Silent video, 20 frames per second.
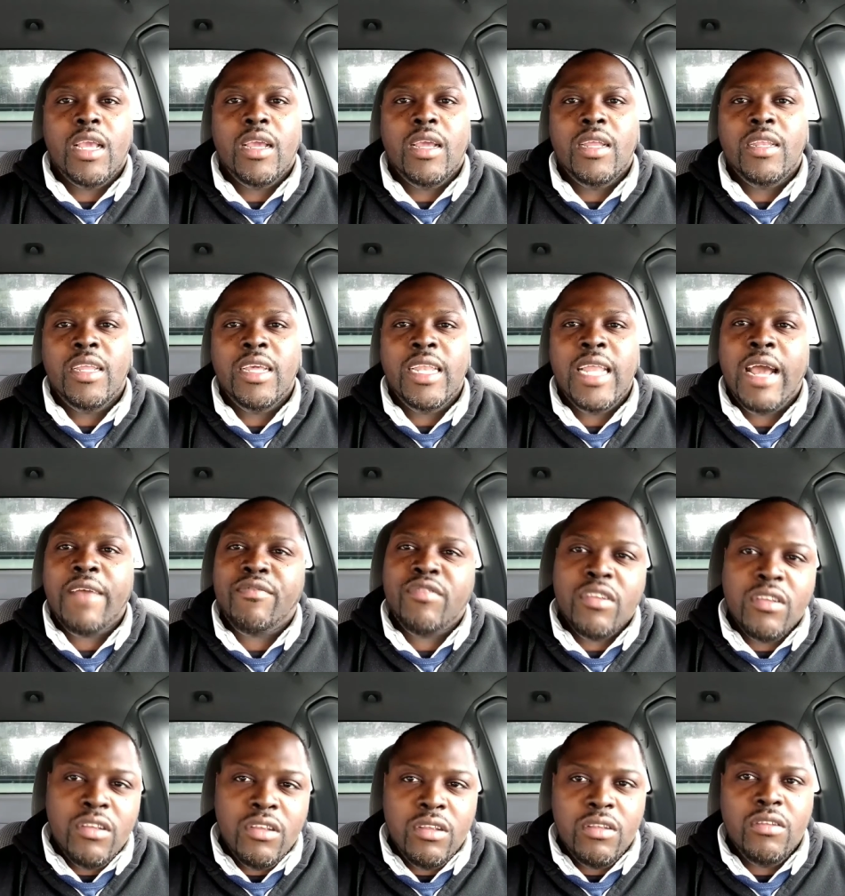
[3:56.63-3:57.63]
And then after,
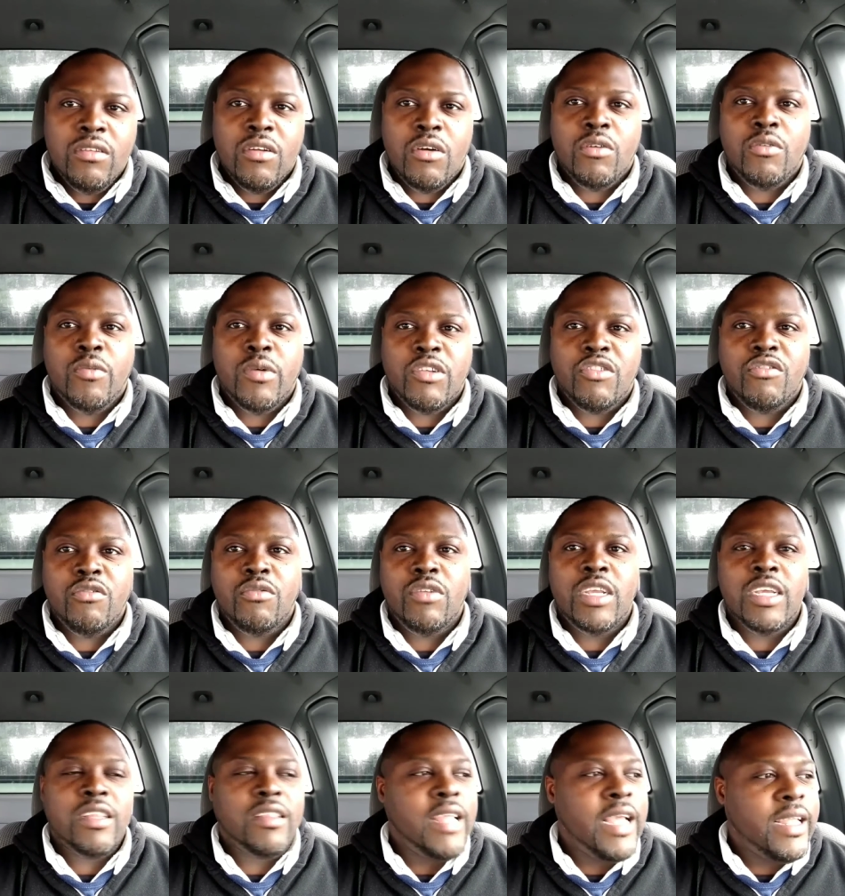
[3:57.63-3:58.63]
once you
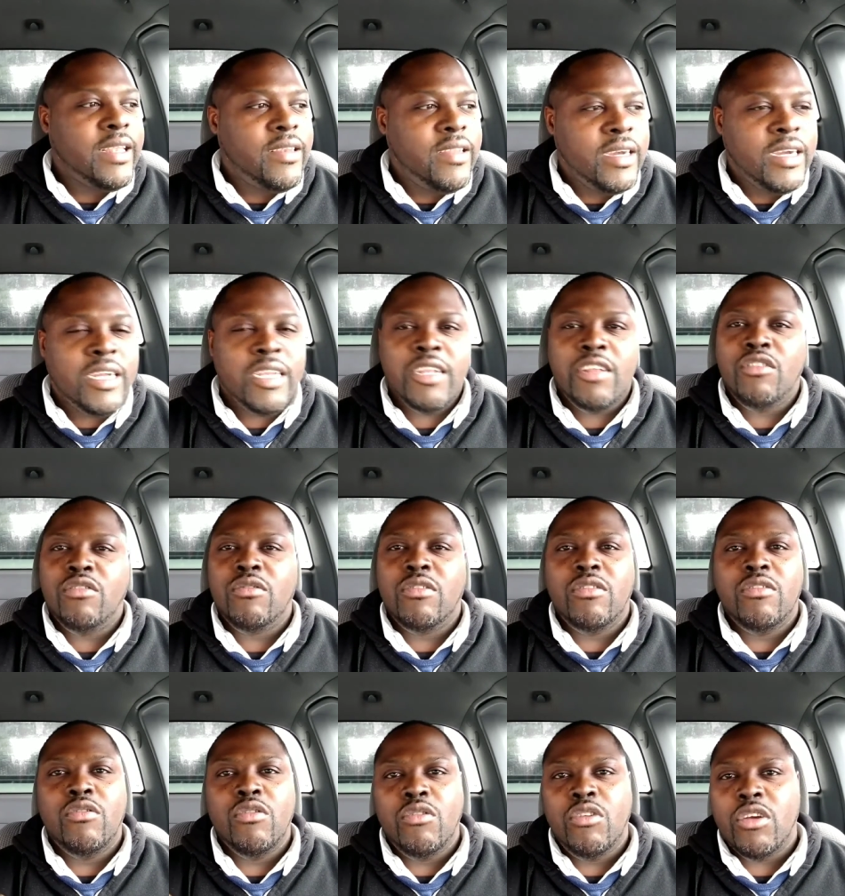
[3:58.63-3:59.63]
get that done and you
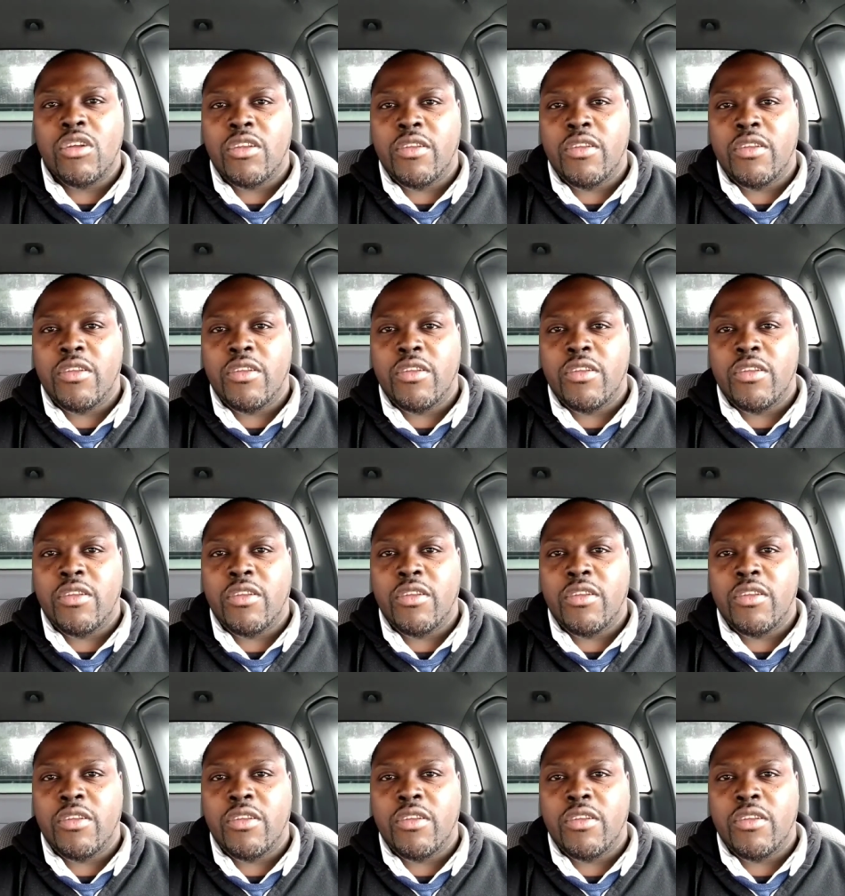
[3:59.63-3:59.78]
do your